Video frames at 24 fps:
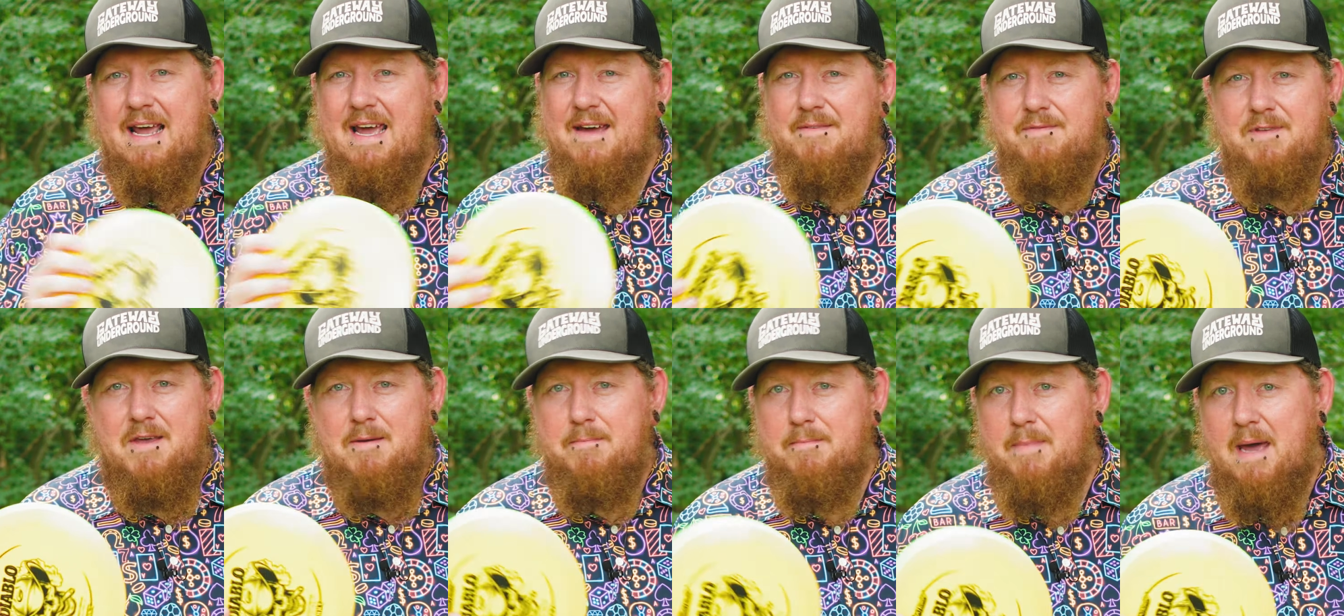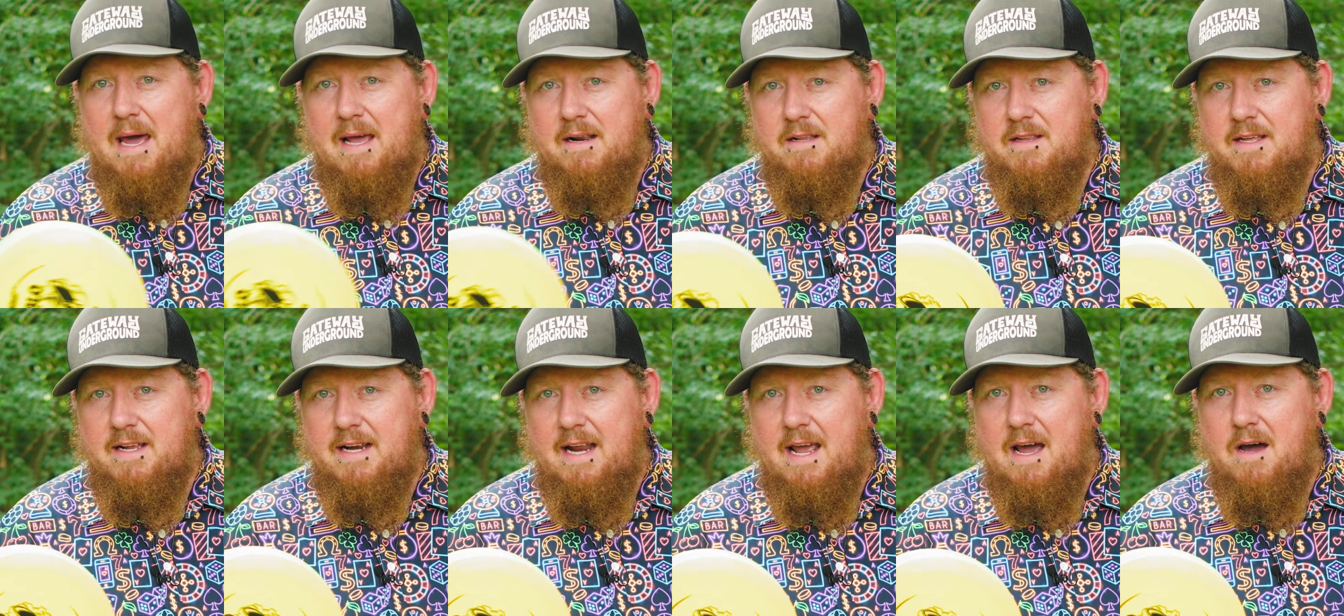have them
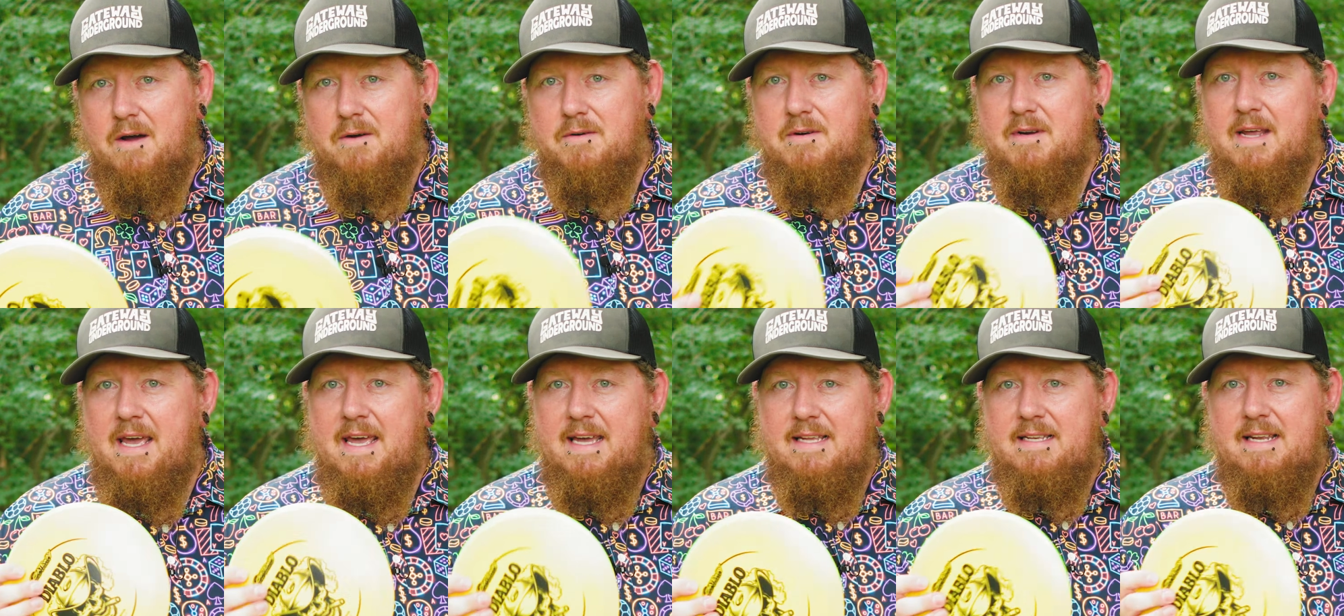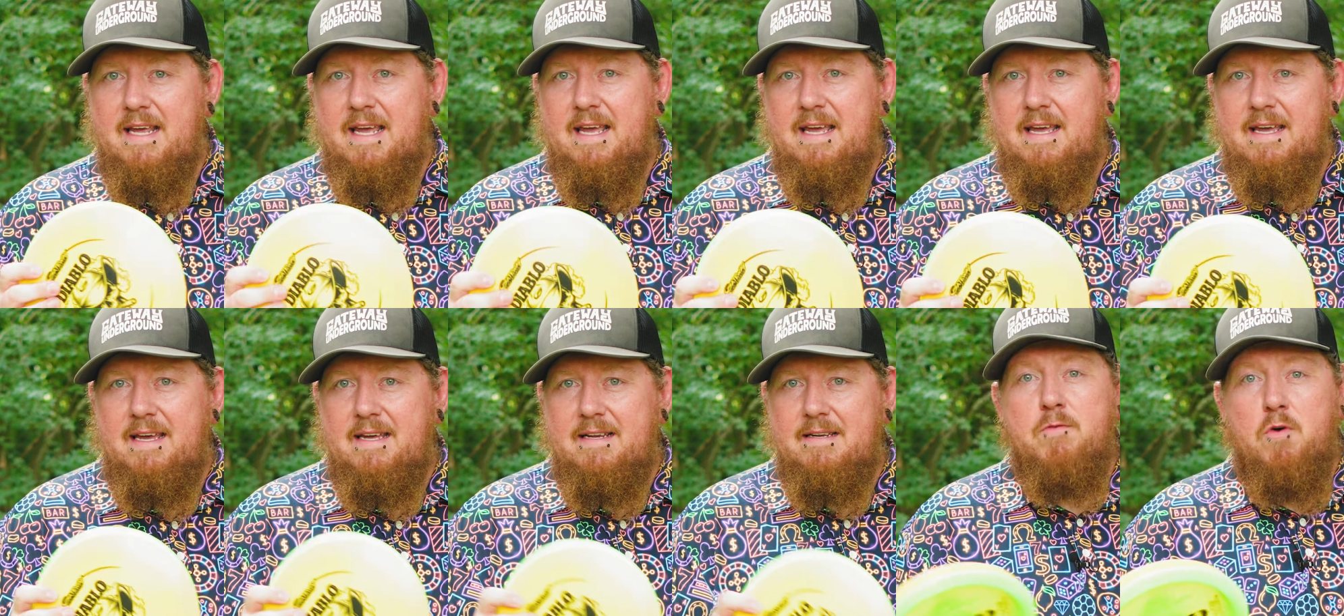battle it out head to
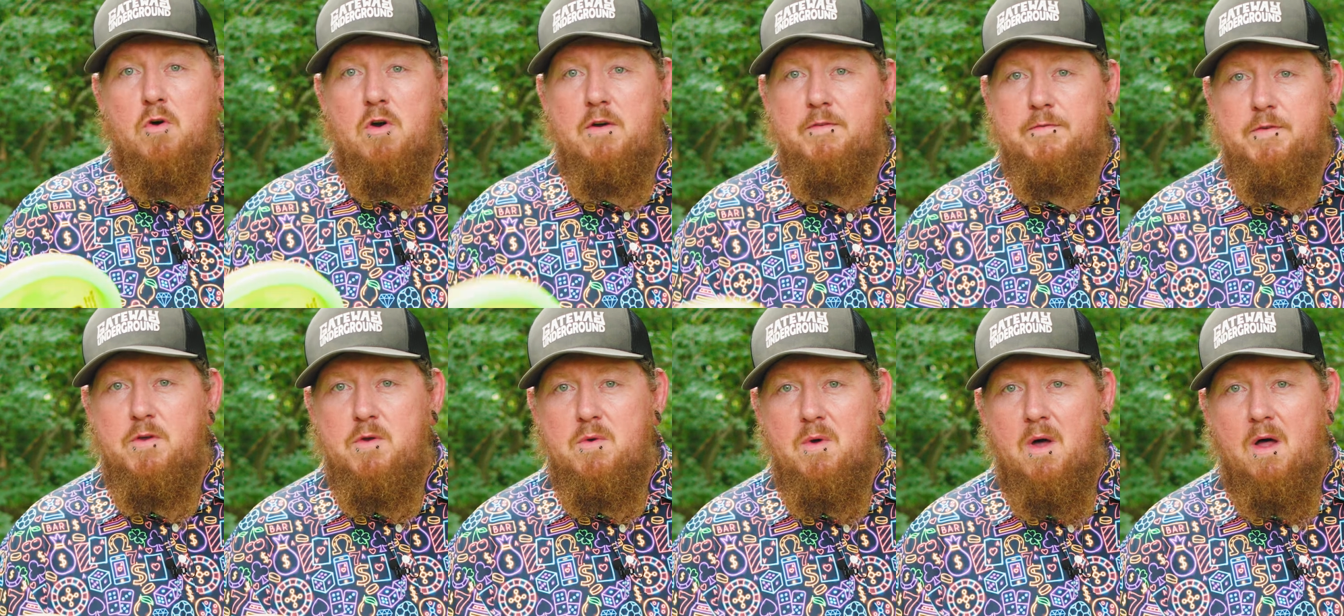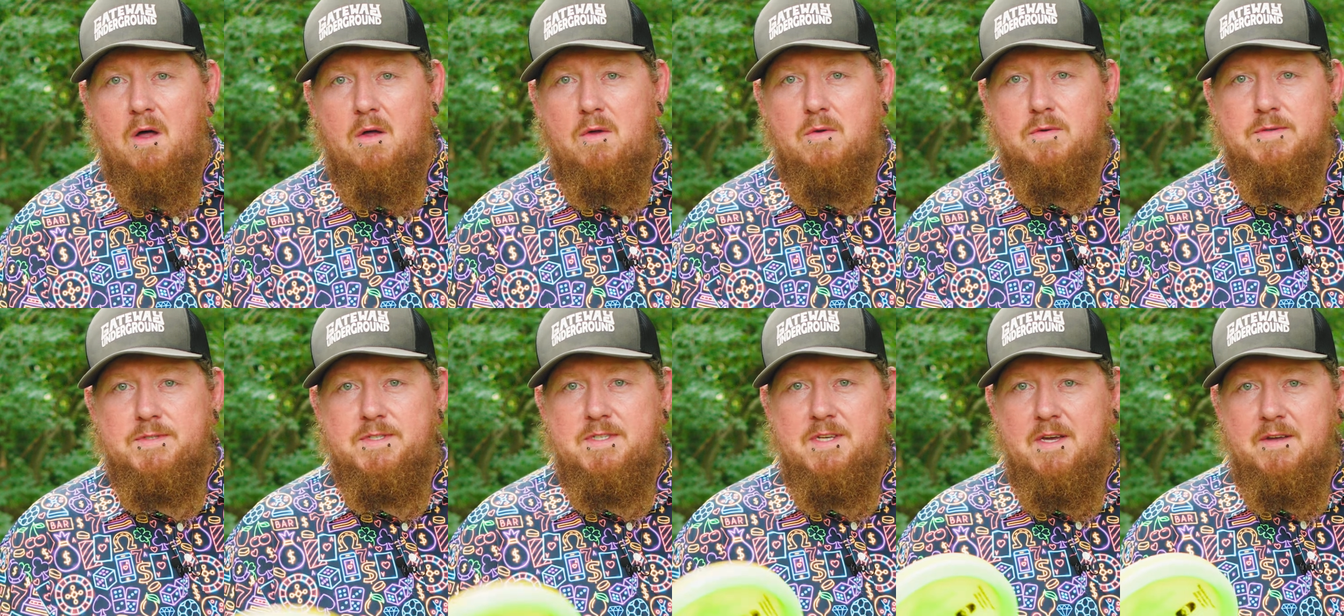head for a few
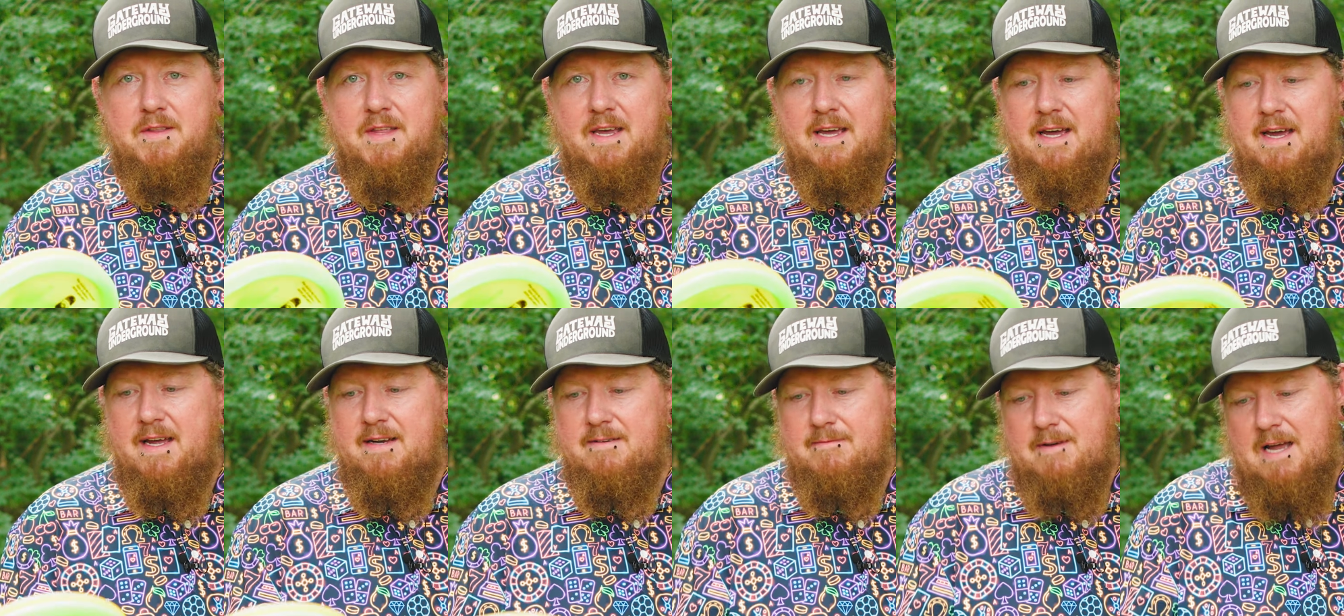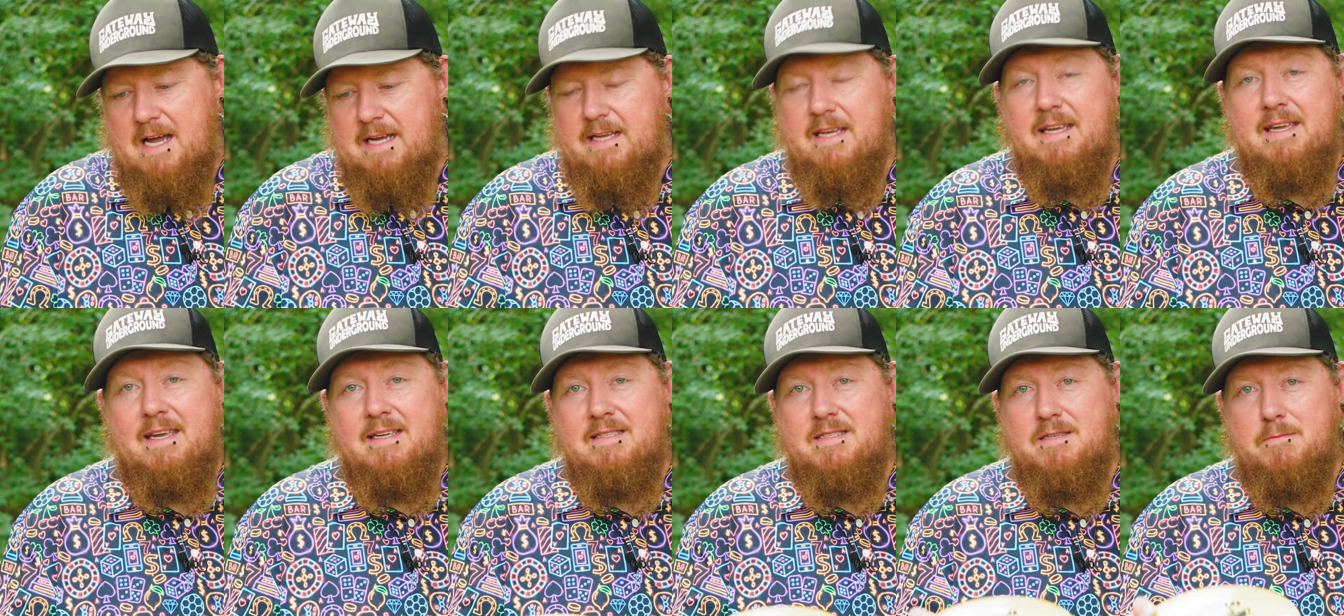holes so that I
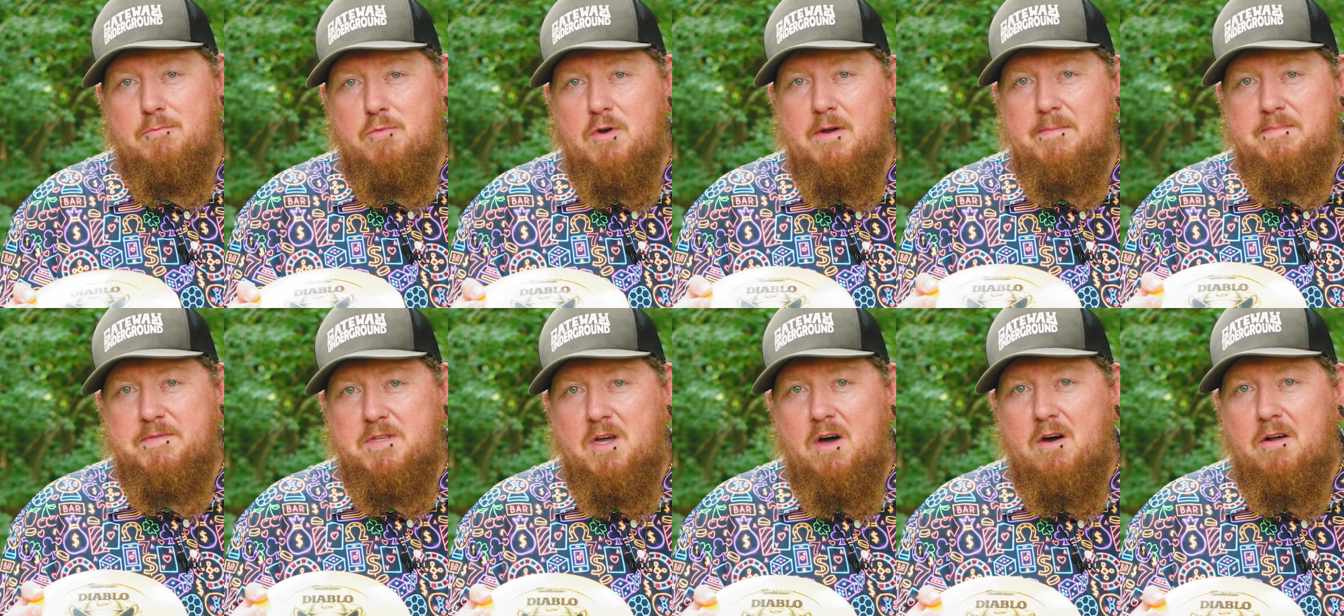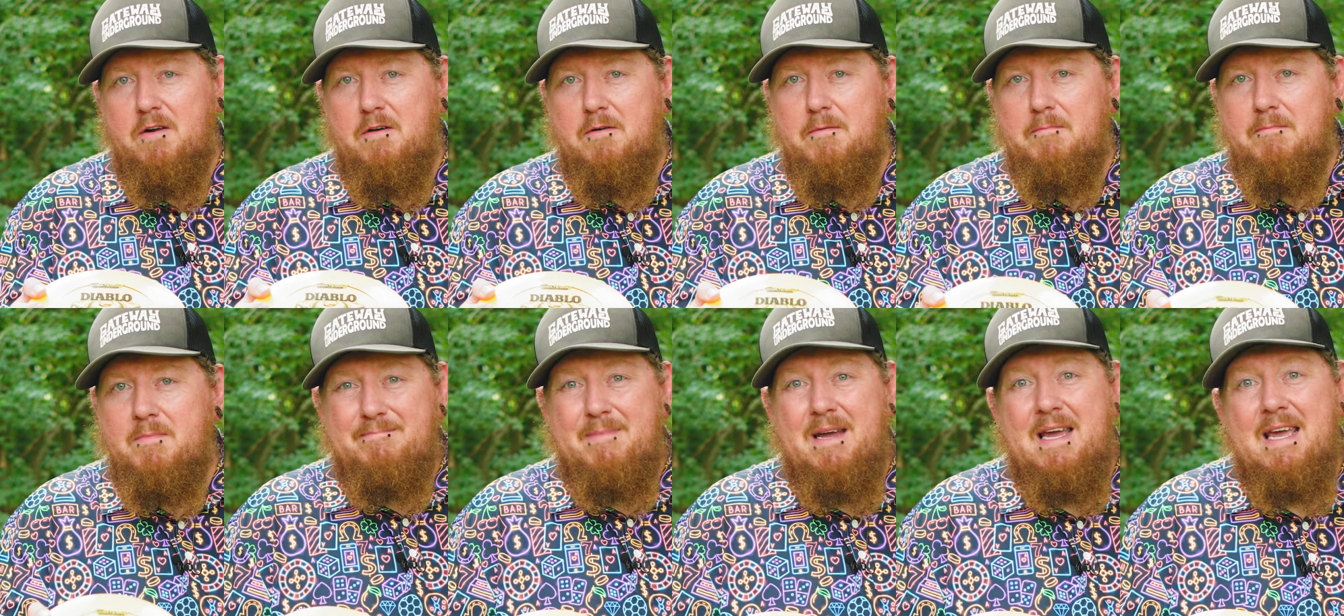can get some rips on
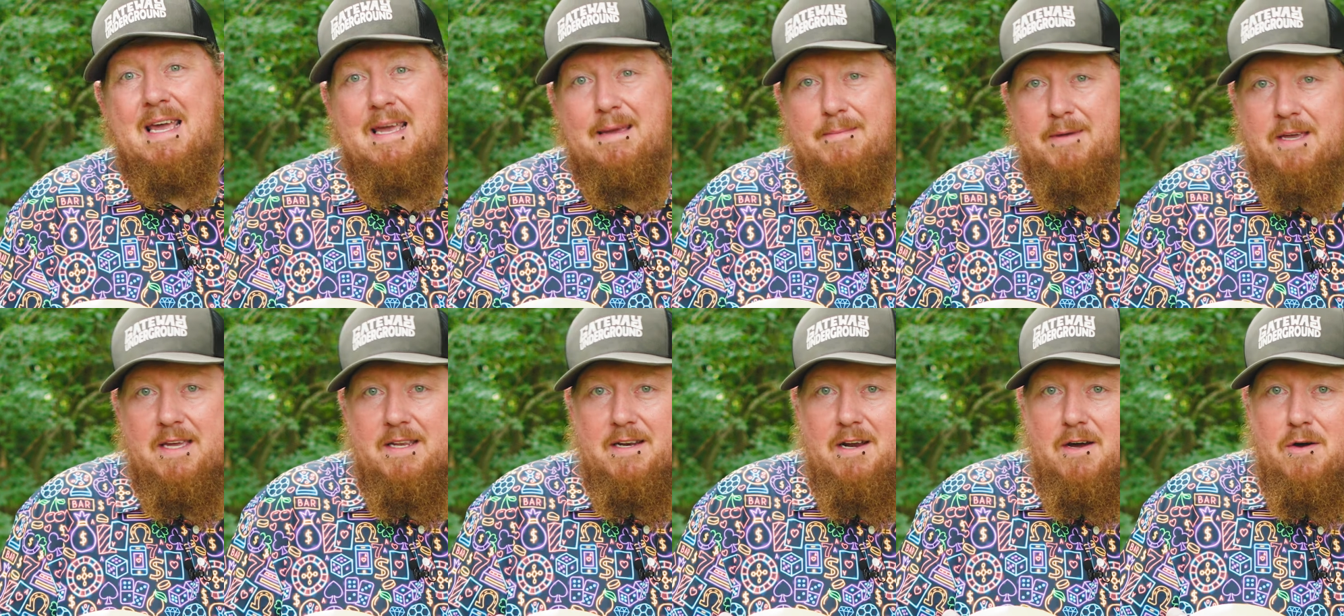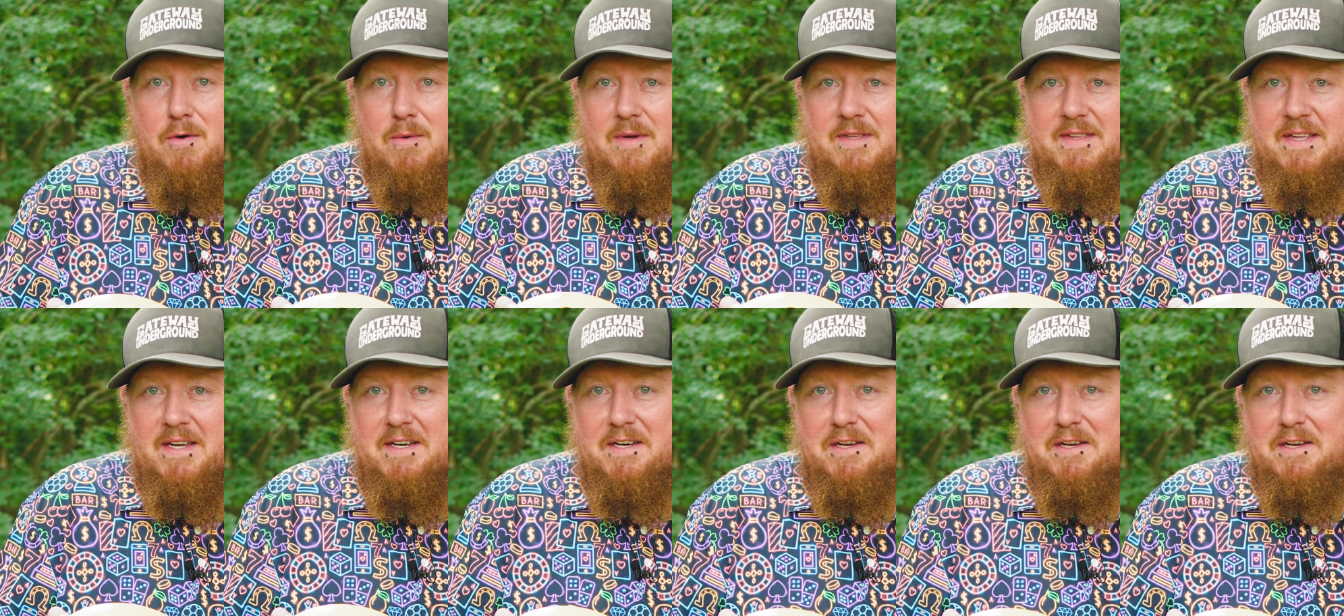them, maybe know what they